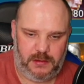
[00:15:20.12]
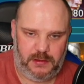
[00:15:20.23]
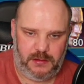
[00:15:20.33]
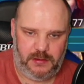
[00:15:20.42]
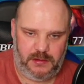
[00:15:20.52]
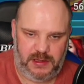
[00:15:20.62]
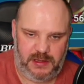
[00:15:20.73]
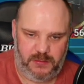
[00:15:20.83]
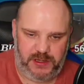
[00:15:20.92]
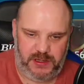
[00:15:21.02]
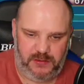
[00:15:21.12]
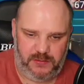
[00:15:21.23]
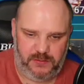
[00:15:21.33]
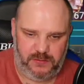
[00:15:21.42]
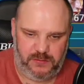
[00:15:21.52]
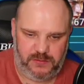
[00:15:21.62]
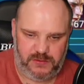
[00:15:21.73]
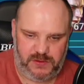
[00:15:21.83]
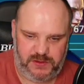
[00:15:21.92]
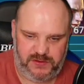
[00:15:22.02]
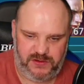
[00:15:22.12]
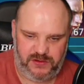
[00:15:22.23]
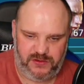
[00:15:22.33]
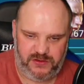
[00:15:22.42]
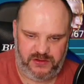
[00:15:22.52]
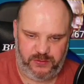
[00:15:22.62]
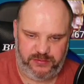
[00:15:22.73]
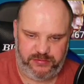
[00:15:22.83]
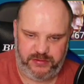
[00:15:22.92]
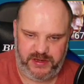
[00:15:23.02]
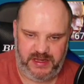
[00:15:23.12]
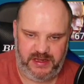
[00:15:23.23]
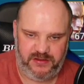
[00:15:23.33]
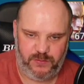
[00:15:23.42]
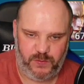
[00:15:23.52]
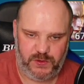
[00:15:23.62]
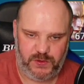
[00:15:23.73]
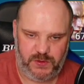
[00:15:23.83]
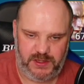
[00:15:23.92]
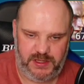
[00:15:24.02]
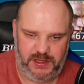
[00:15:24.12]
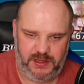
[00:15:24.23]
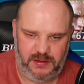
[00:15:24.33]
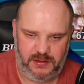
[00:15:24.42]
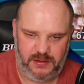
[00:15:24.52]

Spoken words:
Anybody who kind of synergizes with freeze and whatnot here?